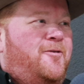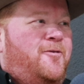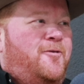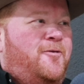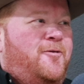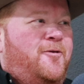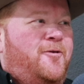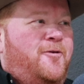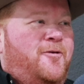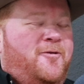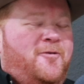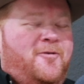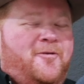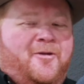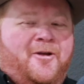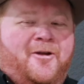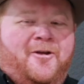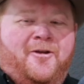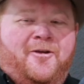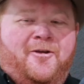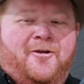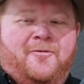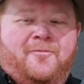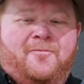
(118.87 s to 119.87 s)
Or they
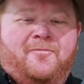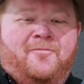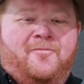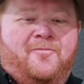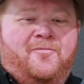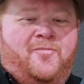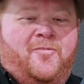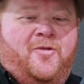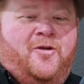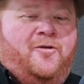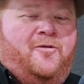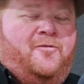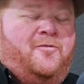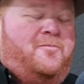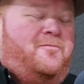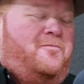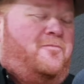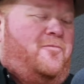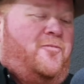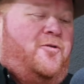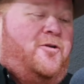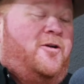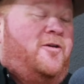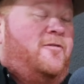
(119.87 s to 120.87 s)
need their
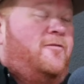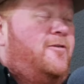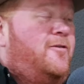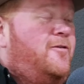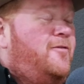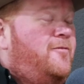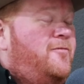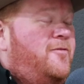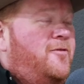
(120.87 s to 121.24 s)
whatever.